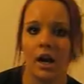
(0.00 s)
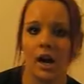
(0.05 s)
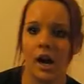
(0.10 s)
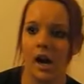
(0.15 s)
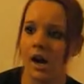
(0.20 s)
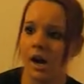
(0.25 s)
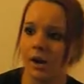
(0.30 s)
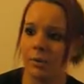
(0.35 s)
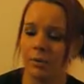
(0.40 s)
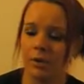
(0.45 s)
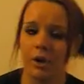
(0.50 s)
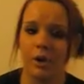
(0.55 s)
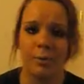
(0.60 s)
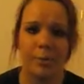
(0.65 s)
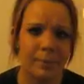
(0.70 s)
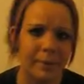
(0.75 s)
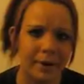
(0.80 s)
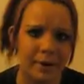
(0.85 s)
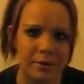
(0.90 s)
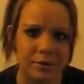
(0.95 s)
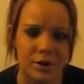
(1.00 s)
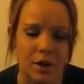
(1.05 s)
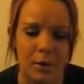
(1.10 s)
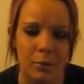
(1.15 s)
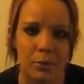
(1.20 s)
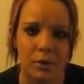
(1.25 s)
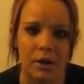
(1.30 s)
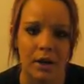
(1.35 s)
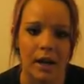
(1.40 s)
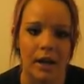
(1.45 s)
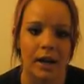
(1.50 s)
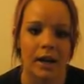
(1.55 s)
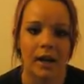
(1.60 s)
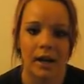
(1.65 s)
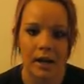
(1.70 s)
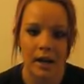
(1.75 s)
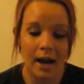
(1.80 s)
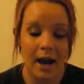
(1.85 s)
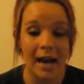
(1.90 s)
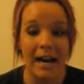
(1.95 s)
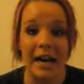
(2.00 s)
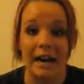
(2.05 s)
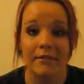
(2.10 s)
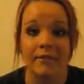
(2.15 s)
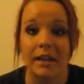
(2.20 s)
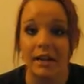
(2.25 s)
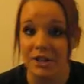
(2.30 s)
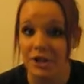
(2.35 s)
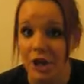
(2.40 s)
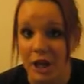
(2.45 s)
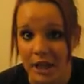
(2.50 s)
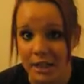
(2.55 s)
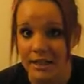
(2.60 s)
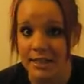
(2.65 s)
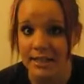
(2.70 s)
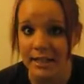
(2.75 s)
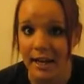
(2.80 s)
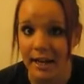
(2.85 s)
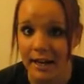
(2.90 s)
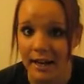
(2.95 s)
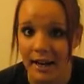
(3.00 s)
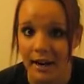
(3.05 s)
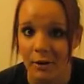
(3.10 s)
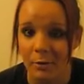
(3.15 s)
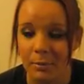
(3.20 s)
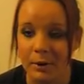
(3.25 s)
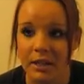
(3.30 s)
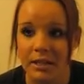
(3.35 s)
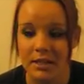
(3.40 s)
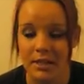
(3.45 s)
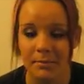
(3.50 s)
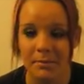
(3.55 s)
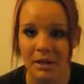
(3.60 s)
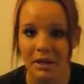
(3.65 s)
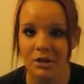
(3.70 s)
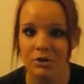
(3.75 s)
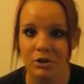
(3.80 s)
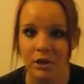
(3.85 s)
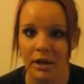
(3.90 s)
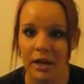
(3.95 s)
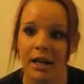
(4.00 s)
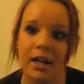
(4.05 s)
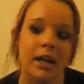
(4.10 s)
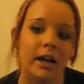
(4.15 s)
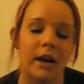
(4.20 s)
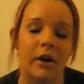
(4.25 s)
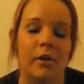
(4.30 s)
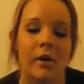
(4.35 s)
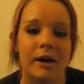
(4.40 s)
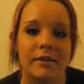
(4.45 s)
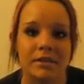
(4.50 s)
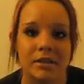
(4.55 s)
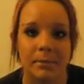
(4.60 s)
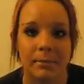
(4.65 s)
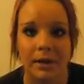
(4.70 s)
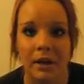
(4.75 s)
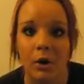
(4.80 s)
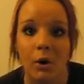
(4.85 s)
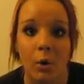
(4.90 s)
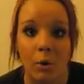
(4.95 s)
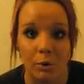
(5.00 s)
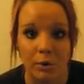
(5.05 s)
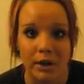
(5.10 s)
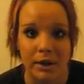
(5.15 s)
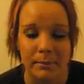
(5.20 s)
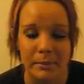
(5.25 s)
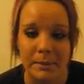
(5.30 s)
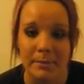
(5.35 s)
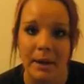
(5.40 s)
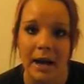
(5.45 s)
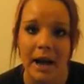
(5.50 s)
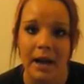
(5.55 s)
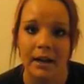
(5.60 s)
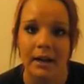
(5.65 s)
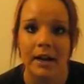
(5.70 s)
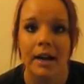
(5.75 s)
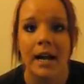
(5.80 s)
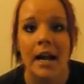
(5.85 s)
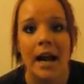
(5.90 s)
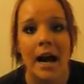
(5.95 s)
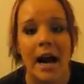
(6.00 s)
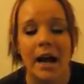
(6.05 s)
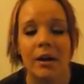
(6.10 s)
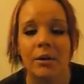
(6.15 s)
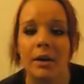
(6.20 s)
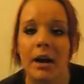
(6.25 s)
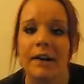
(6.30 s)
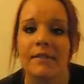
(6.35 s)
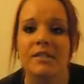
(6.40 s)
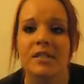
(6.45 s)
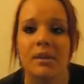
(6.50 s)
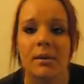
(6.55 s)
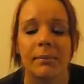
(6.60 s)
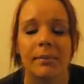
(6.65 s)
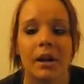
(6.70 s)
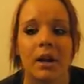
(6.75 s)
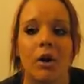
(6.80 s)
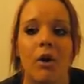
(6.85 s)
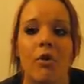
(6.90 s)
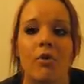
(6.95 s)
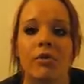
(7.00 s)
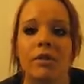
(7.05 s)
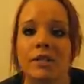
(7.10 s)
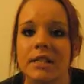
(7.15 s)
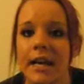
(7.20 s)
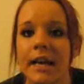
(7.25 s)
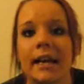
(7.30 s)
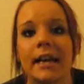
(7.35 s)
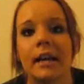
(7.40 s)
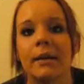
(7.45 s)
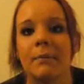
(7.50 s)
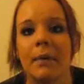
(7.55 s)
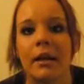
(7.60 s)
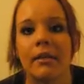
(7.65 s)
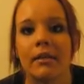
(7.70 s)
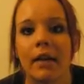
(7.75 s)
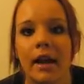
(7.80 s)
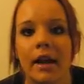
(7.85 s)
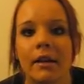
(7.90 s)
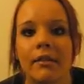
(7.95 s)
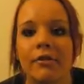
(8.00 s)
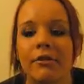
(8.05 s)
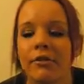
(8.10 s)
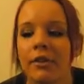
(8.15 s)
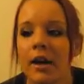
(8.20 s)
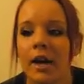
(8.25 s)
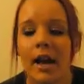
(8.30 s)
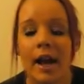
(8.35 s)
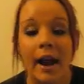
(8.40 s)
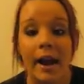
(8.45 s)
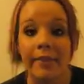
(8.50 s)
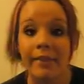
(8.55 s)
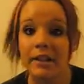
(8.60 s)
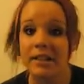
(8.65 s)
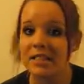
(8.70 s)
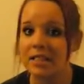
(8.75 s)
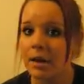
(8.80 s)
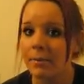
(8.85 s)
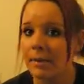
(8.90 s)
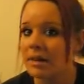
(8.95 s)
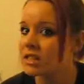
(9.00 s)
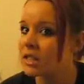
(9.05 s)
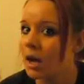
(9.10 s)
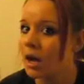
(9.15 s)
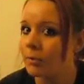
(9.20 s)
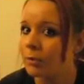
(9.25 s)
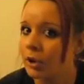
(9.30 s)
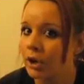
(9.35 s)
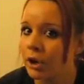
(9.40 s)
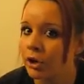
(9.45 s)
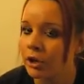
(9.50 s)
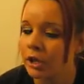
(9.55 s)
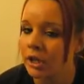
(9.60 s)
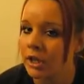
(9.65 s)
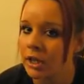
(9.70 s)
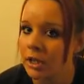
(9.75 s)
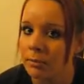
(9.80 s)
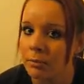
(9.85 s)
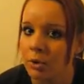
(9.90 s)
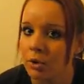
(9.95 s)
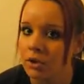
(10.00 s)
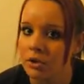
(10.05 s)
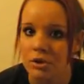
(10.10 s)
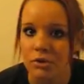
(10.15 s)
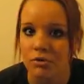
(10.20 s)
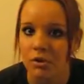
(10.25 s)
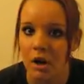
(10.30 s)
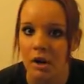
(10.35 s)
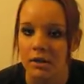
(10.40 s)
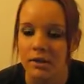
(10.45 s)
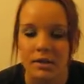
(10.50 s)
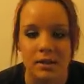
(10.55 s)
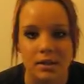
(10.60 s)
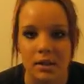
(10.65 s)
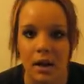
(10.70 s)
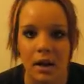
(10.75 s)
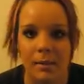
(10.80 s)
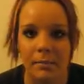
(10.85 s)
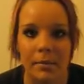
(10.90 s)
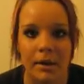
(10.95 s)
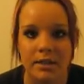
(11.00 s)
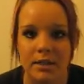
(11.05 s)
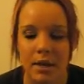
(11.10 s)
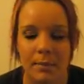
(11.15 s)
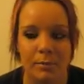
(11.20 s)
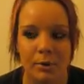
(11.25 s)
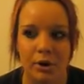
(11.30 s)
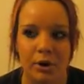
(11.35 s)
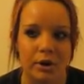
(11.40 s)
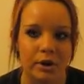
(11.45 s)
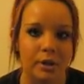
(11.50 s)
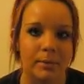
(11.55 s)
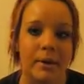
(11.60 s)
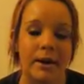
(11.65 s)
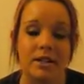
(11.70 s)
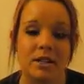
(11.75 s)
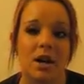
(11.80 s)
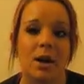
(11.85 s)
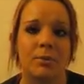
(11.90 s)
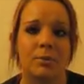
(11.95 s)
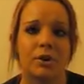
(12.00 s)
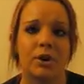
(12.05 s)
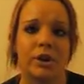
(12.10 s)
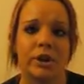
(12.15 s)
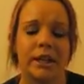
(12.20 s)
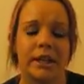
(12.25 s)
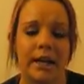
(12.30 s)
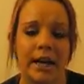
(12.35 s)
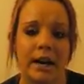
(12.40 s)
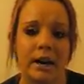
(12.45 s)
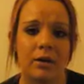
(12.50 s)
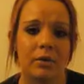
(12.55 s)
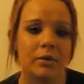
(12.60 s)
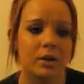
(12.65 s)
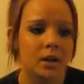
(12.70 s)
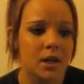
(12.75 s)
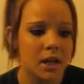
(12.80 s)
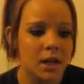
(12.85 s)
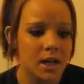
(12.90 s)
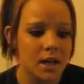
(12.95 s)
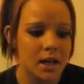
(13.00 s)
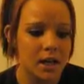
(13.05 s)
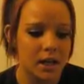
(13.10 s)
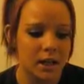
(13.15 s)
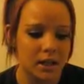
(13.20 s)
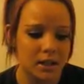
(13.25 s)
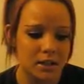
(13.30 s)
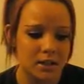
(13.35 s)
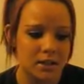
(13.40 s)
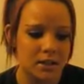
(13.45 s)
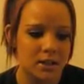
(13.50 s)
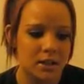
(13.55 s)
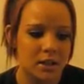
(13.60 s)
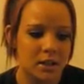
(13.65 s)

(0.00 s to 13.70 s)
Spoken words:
I want to open my own shop one day. I have that chance again now because I'm not a drug addict. I don't have something holding me back. I don't have something overtaking my life, and that's not my top priority anymore is drugs. It's not my top priority. My top priority now is